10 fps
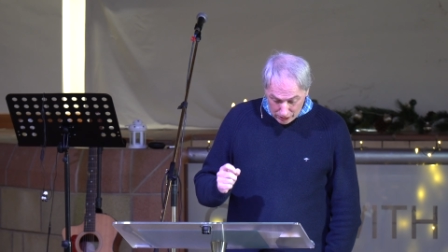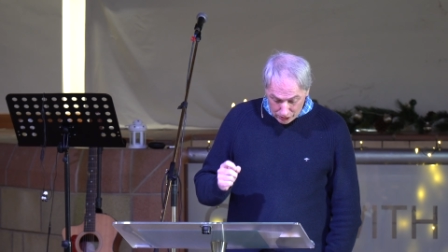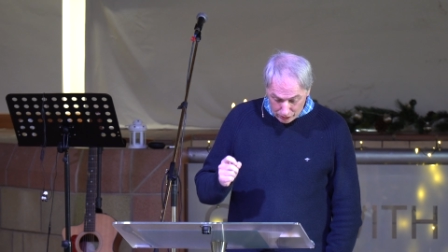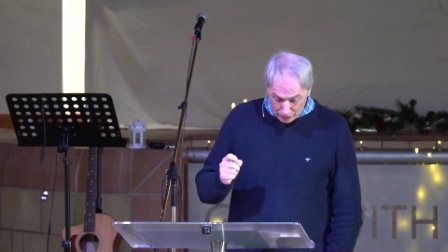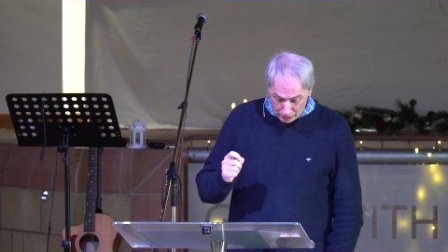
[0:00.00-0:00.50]

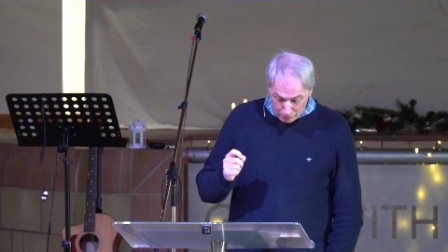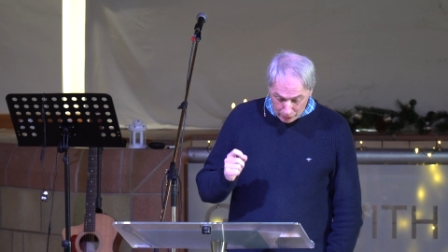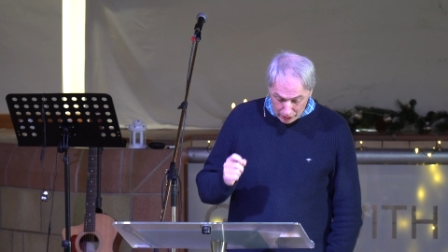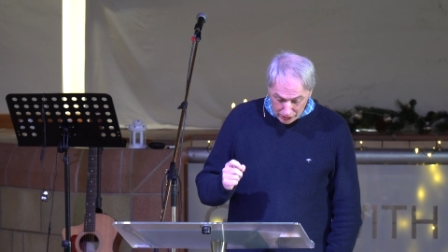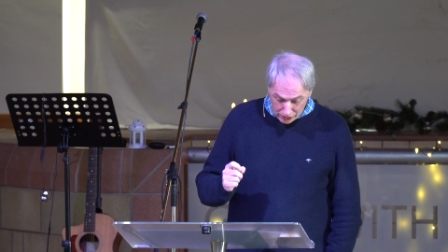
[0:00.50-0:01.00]
so that the
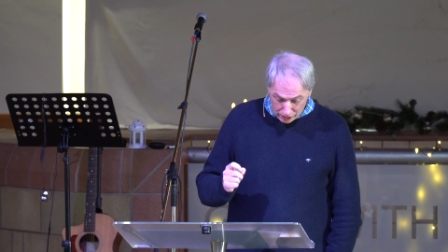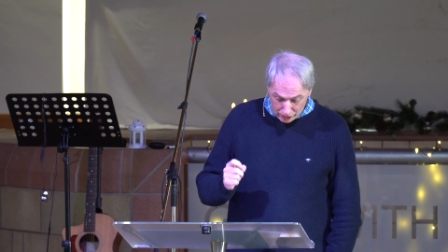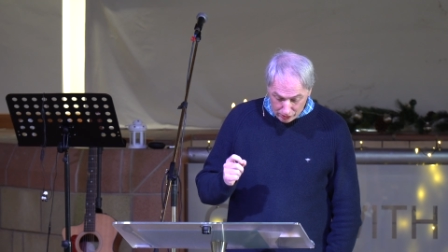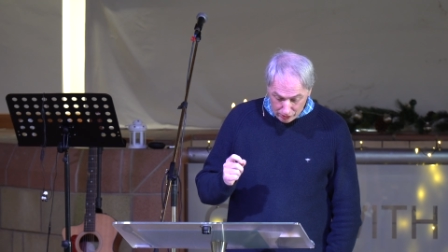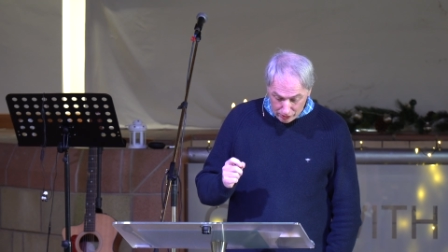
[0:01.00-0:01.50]
priests
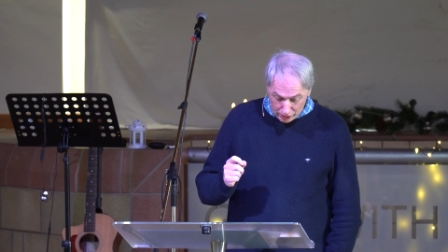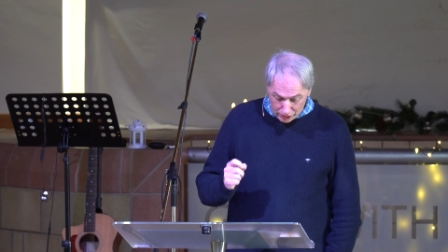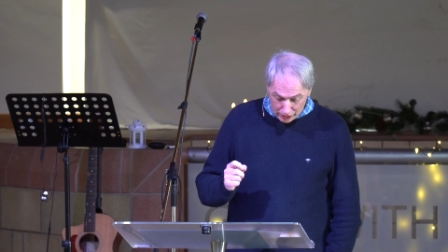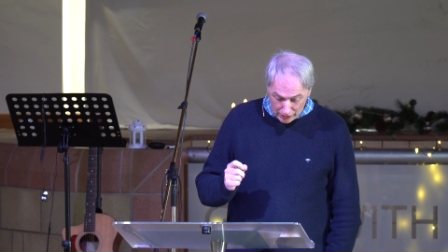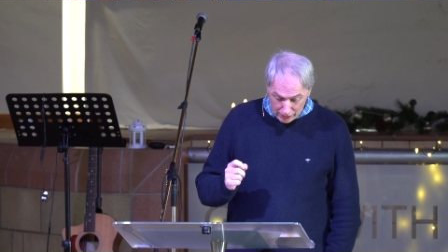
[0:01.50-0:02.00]
could not
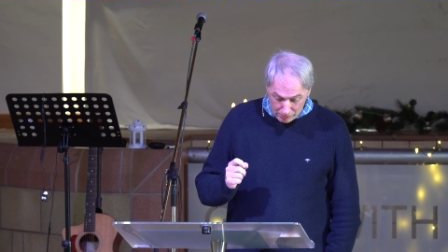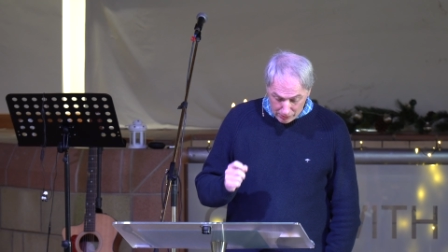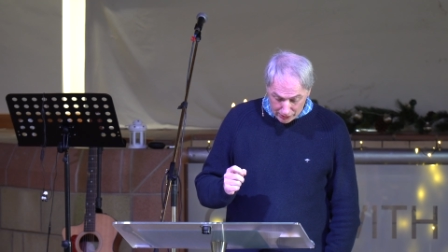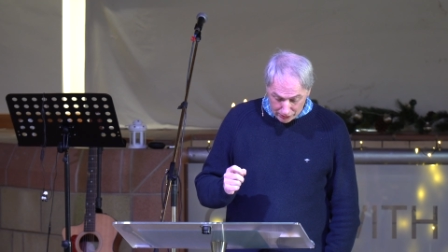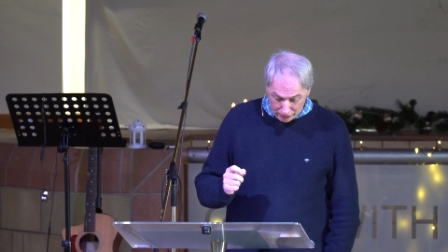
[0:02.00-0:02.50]
stand to
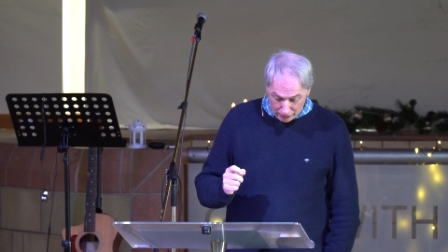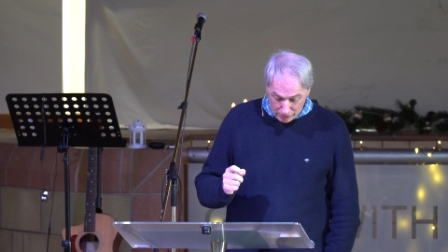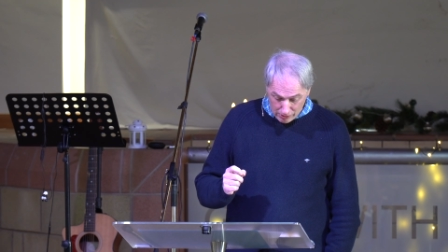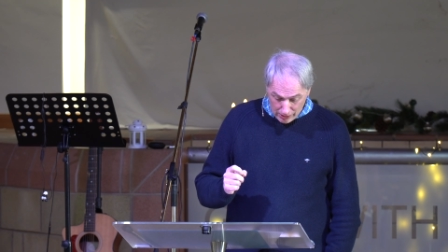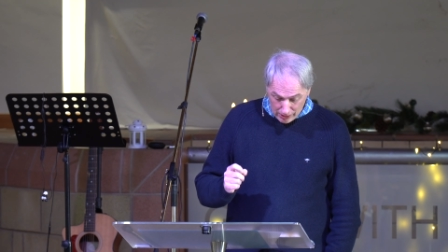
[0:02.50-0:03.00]
minister
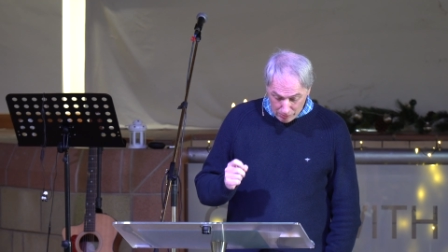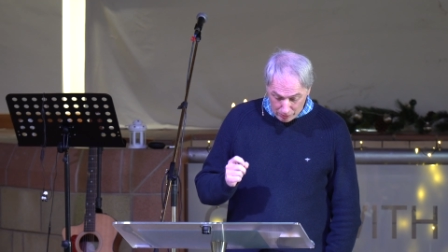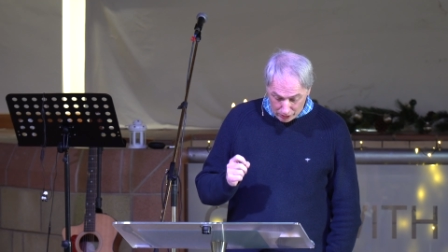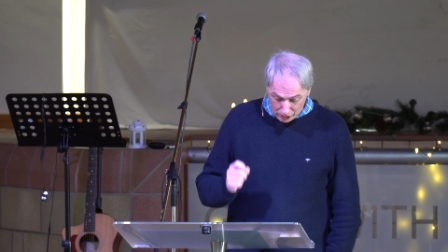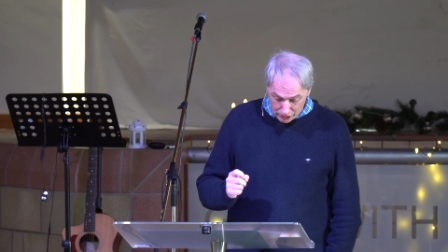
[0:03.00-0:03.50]

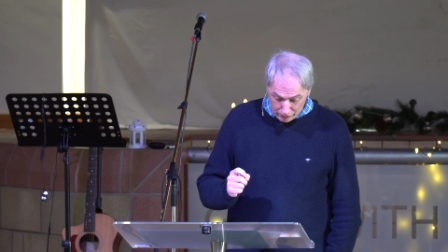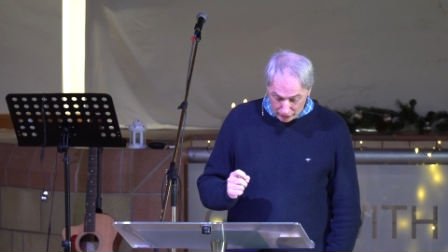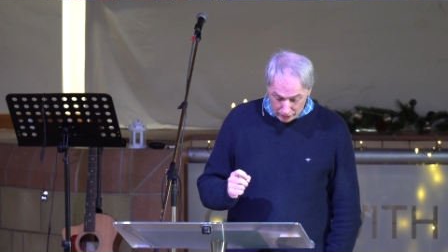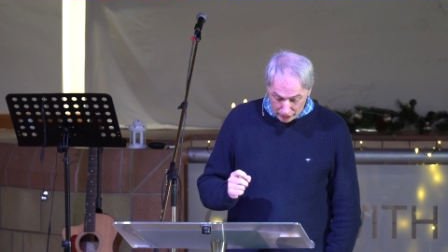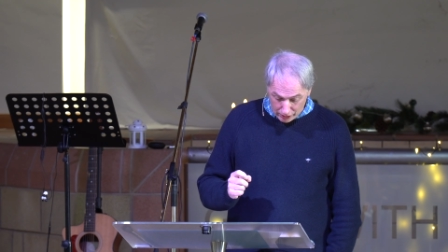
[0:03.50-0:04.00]
because of the
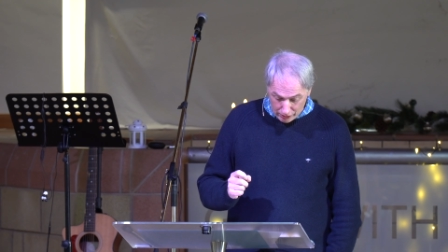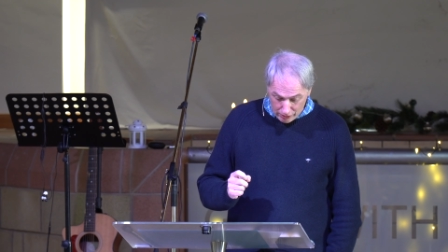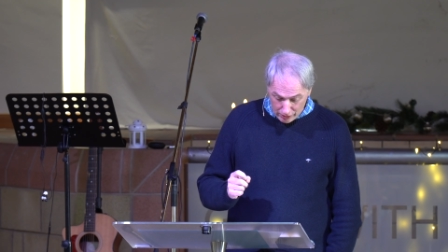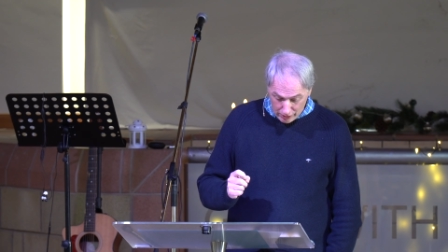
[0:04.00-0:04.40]
cloud,